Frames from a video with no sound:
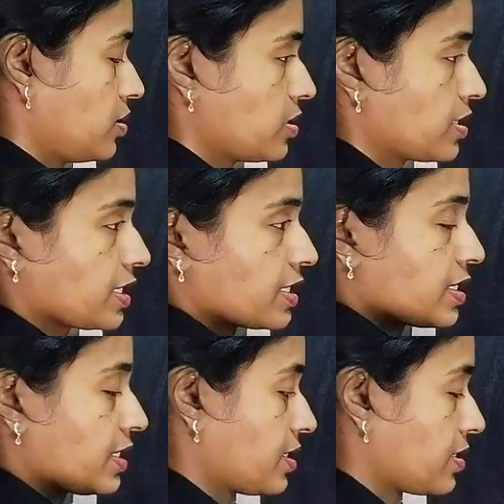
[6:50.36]

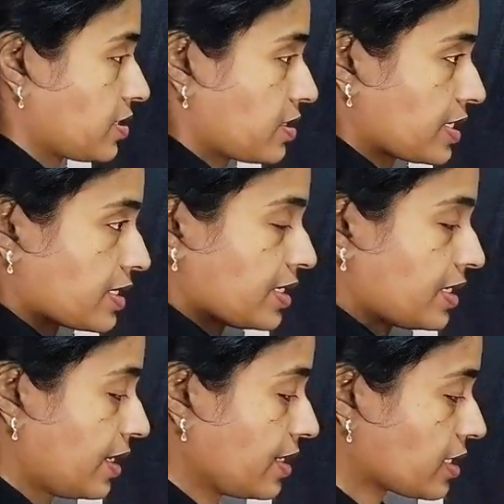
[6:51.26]
16,
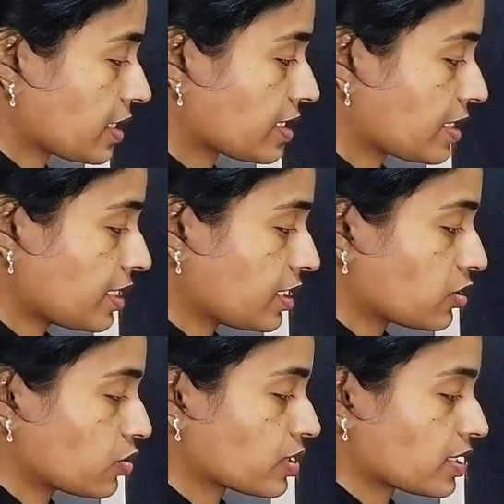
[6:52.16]
60, right? 16
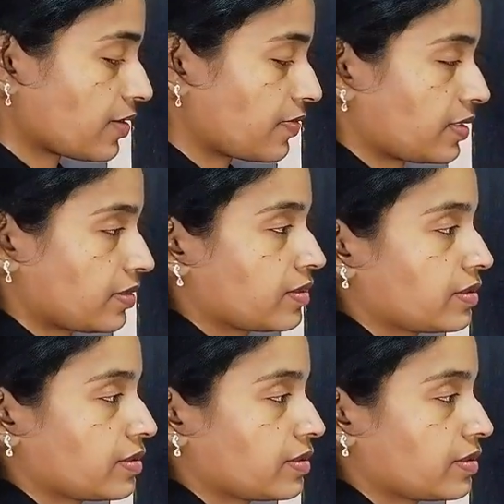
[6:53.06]
into 7.